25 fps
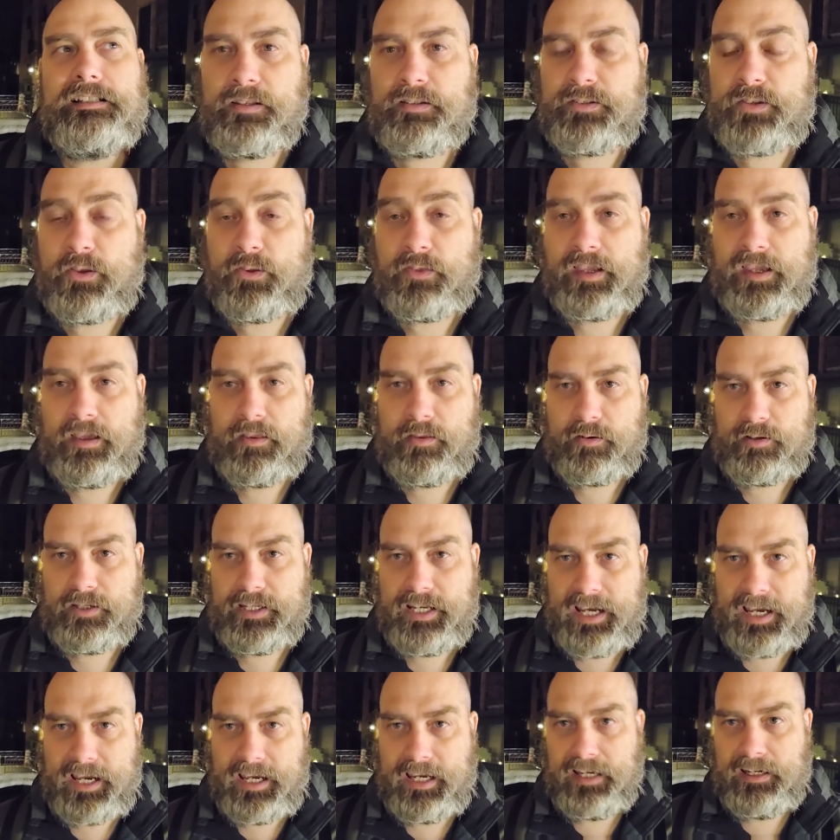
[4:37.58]
So the other
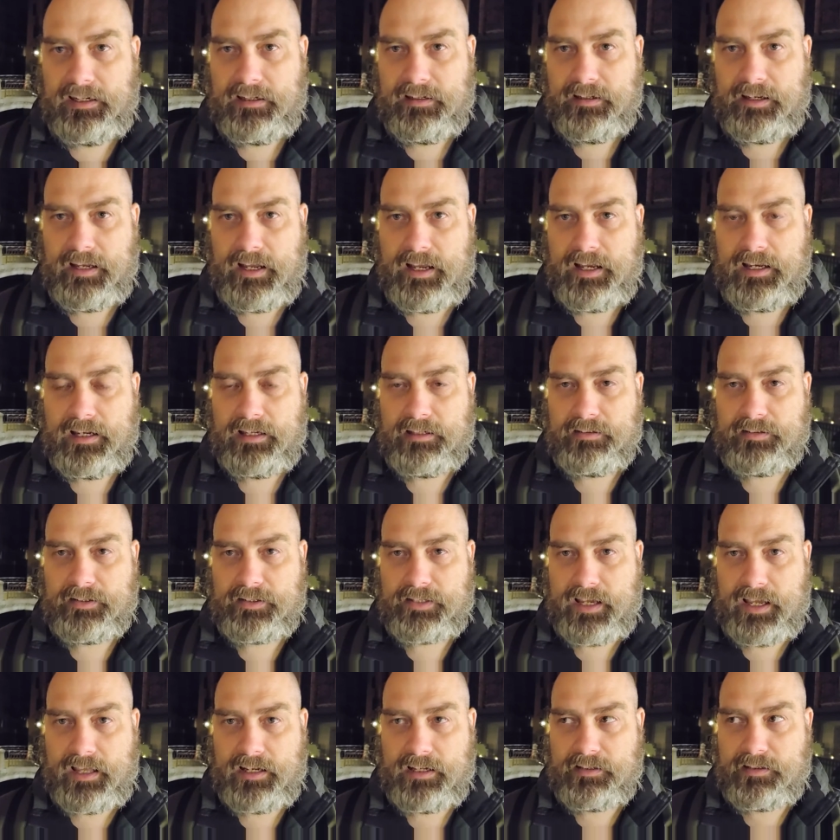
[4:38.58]
day I
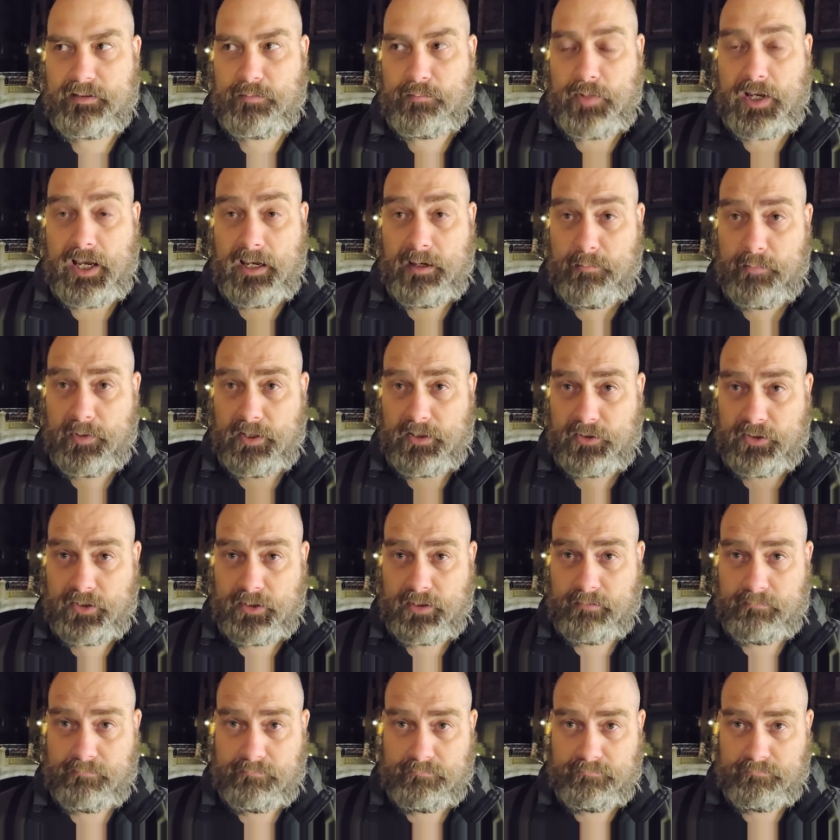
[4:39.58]
decided to buy a bunch
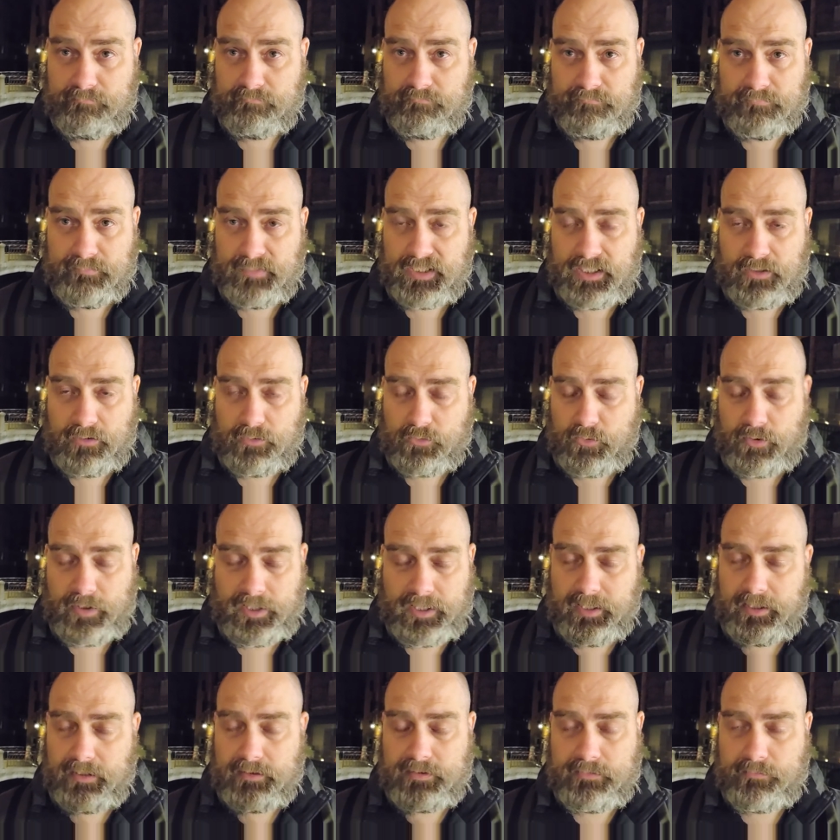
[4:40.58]
of little
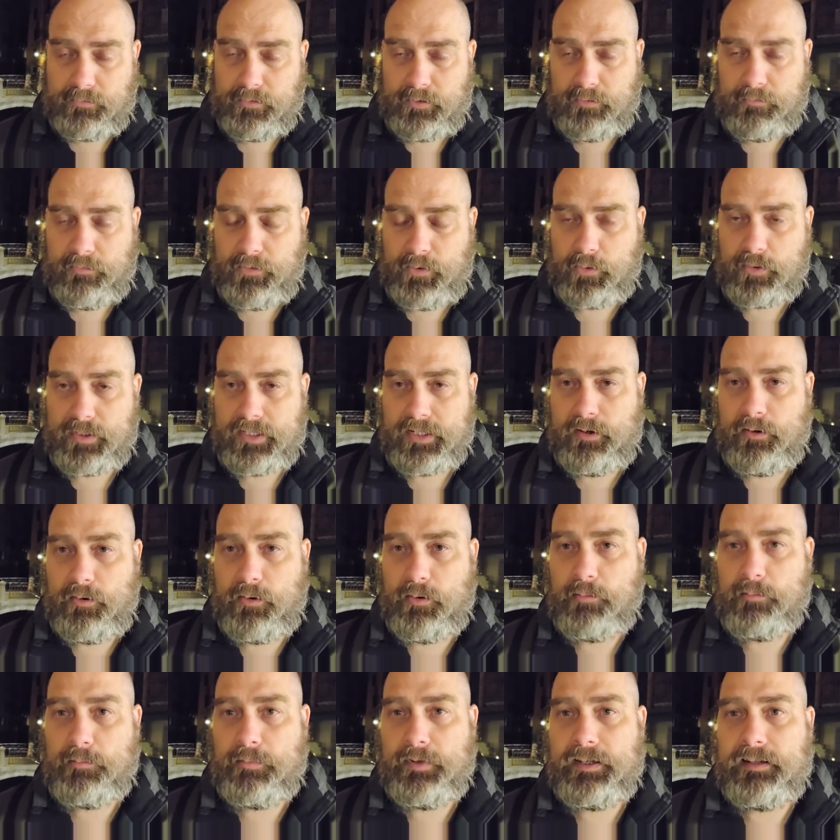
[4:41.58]
trinkets for the folks at
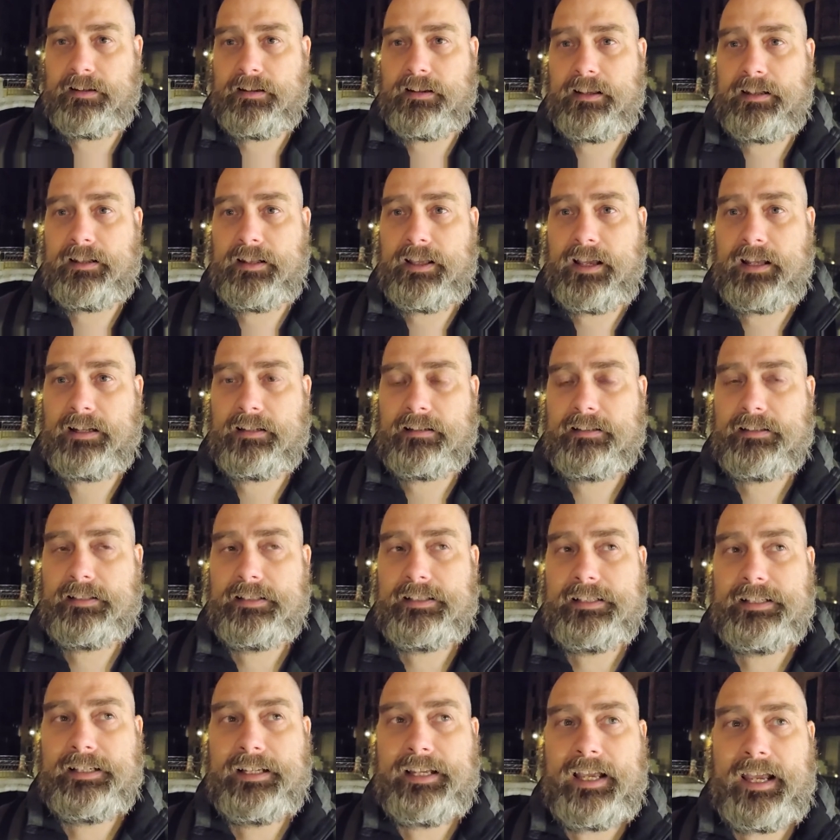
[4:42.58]
home and I
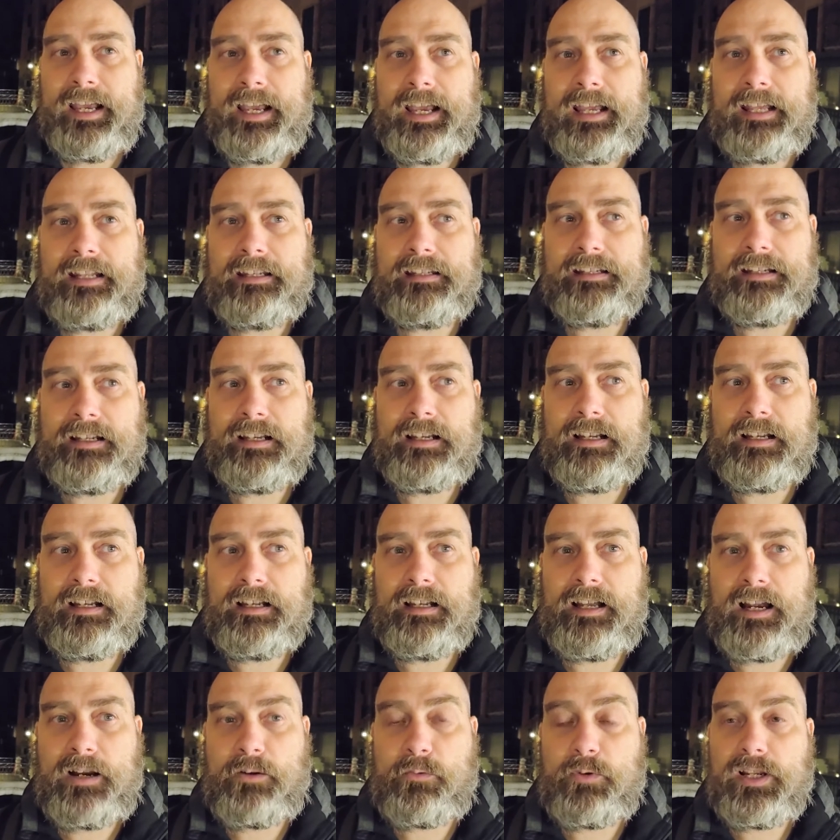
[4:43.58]

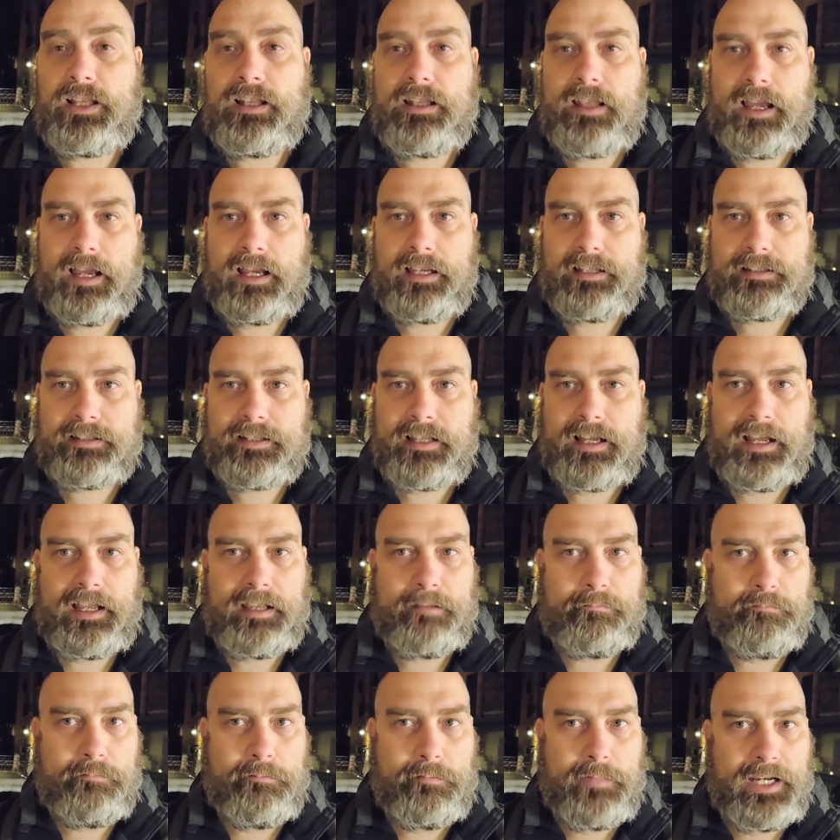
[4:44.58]
realized
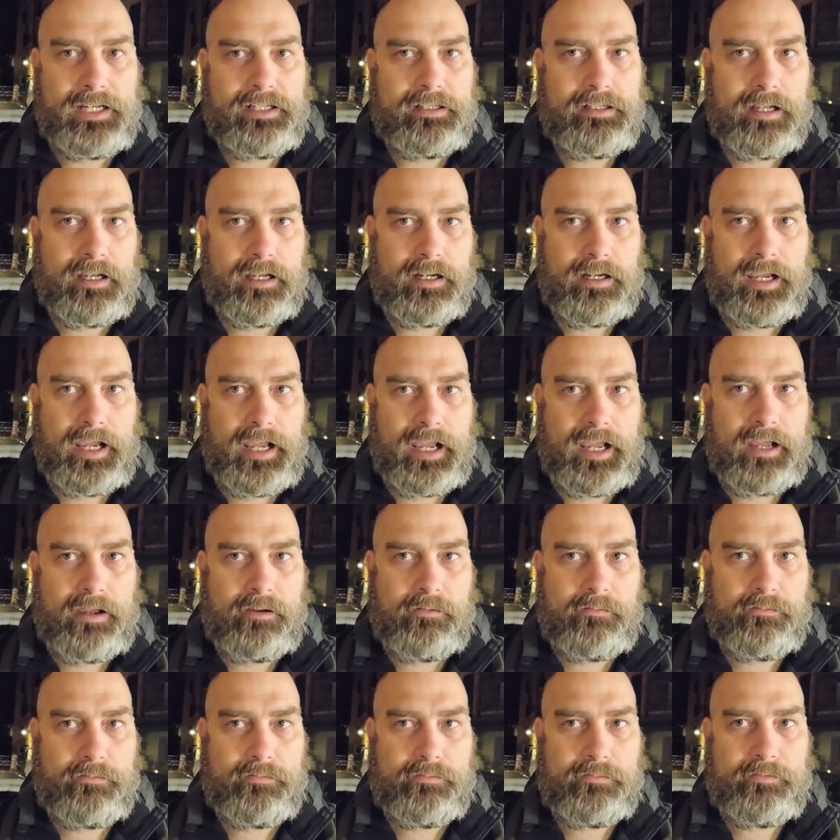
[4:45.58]
I might not
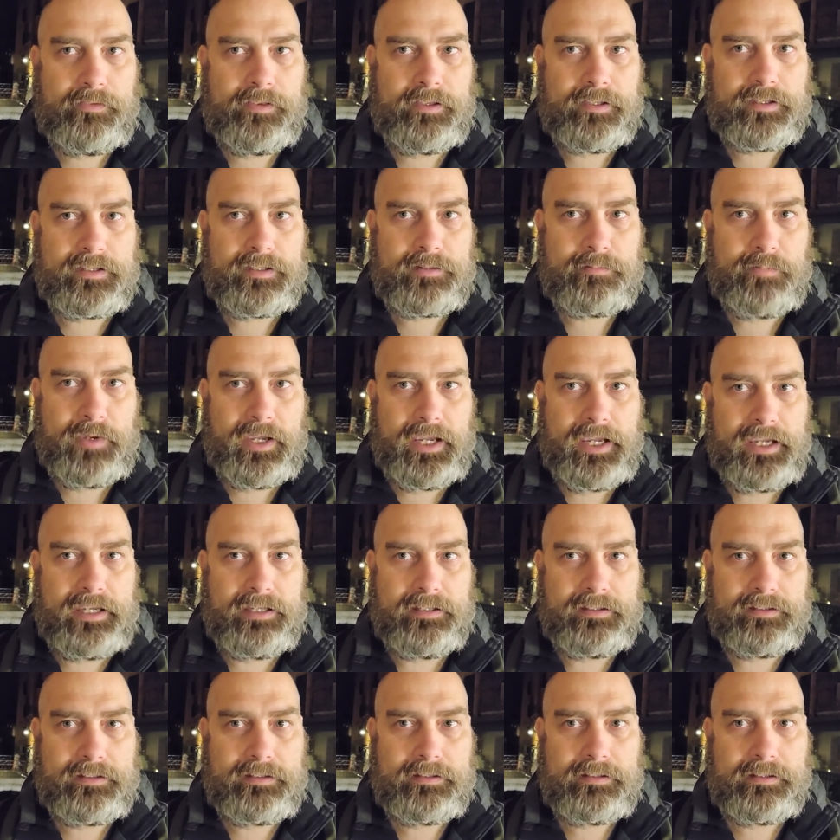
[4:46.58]
have the
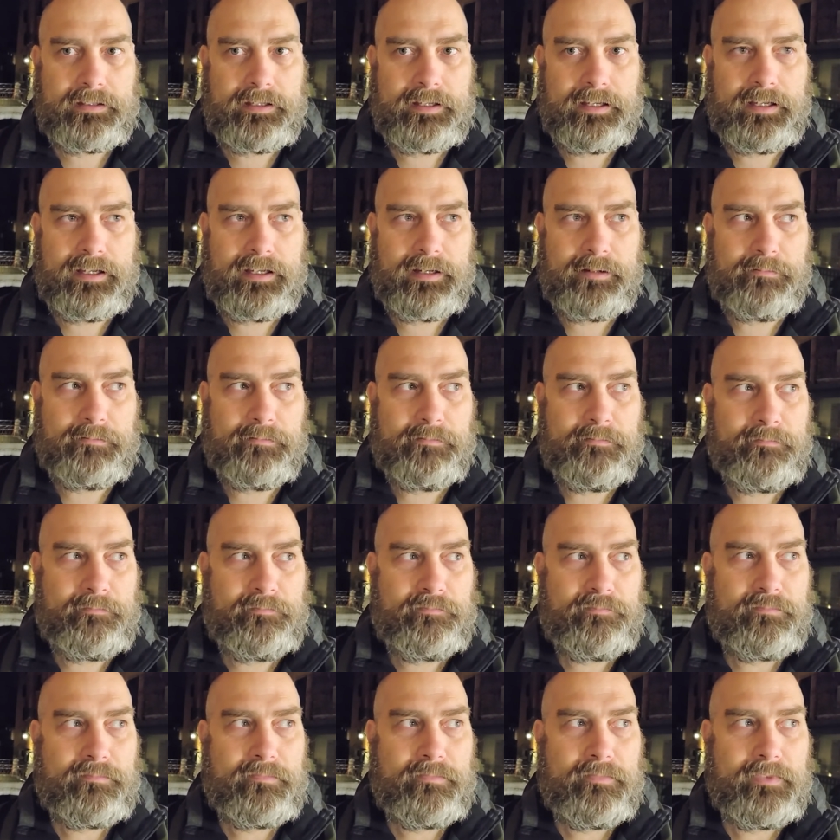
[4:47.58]
space to
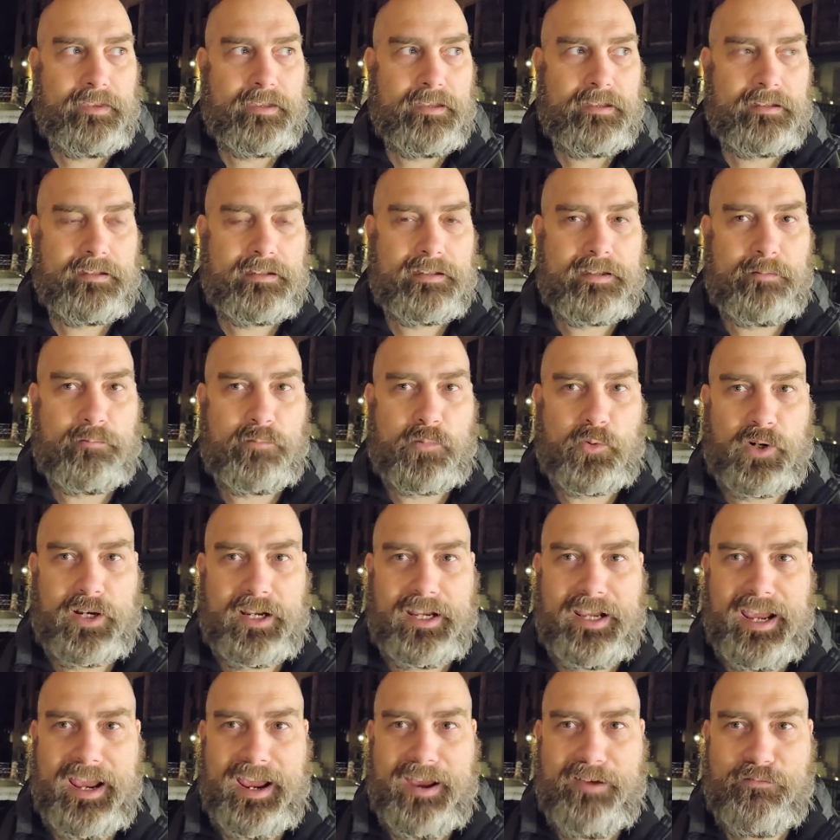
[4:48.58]

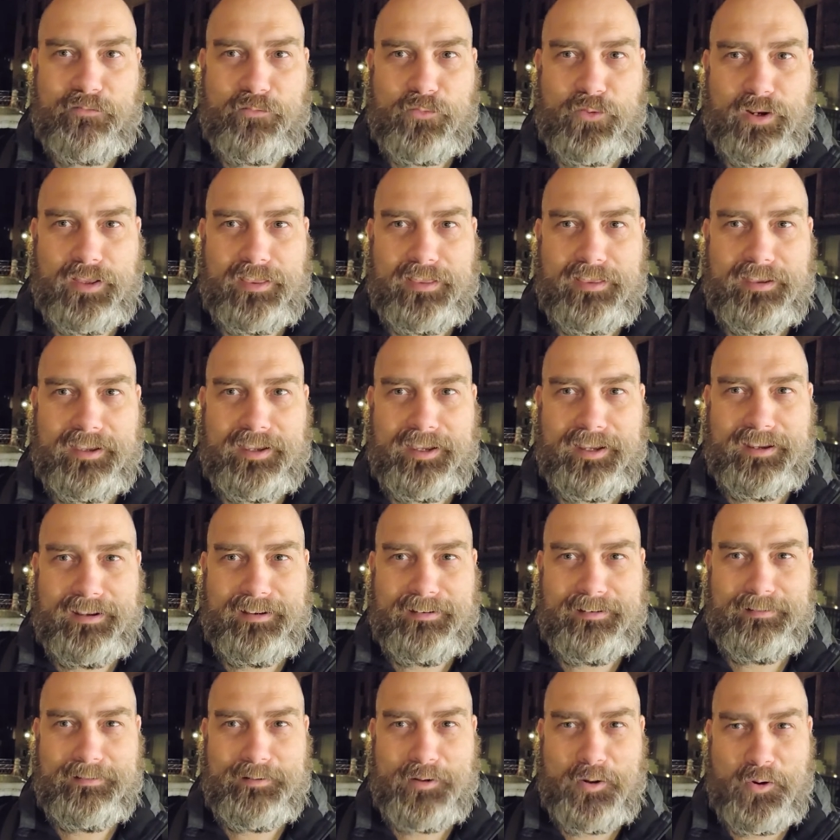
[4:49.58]
bring
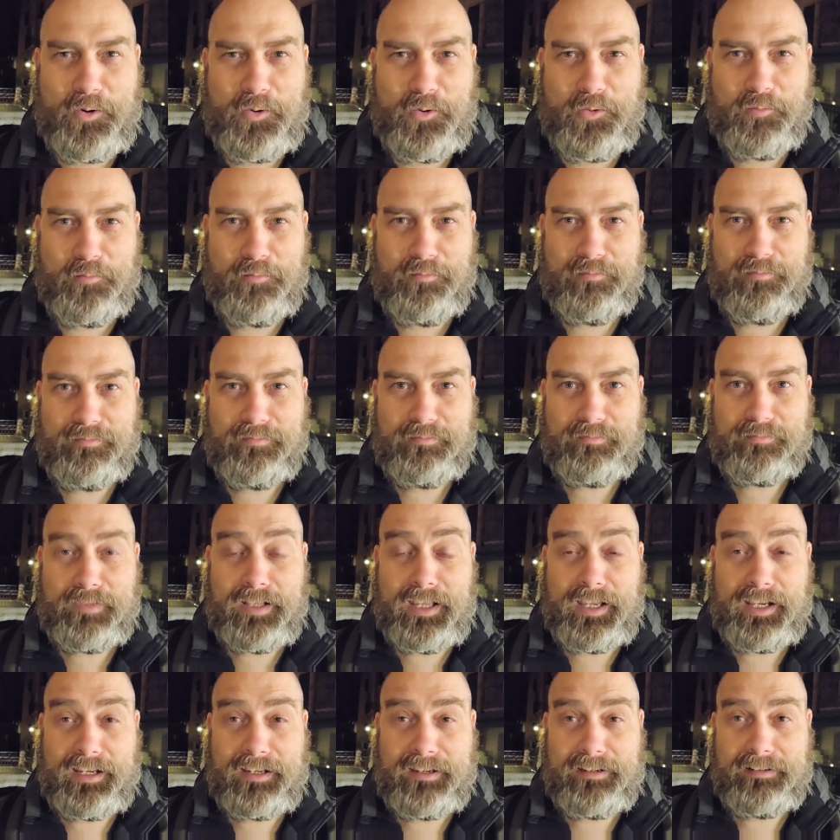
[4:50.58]
everything home.
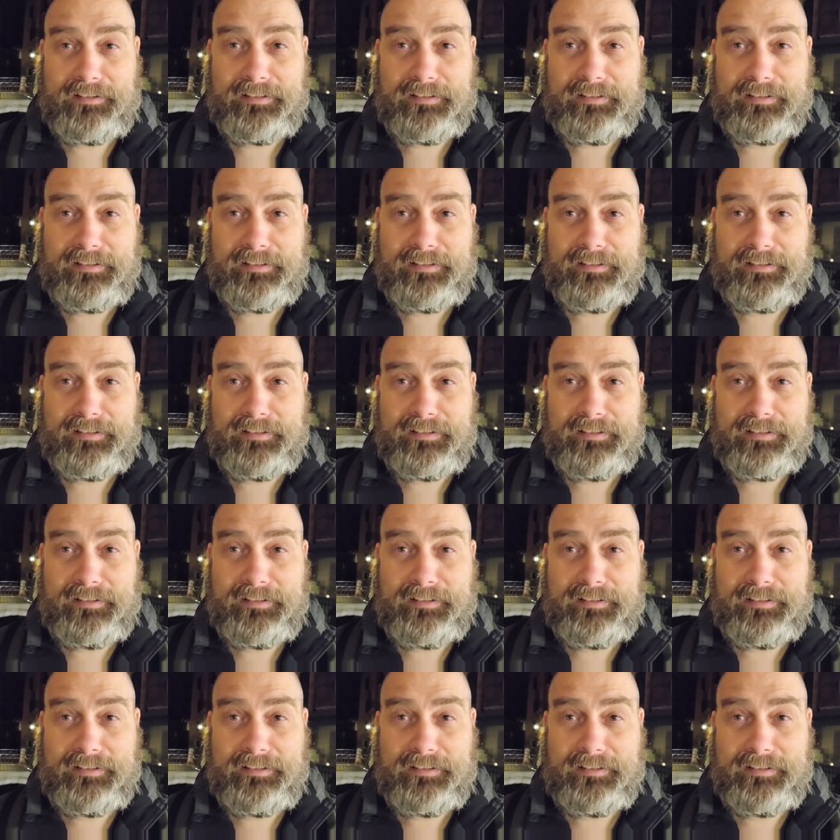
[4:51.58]
I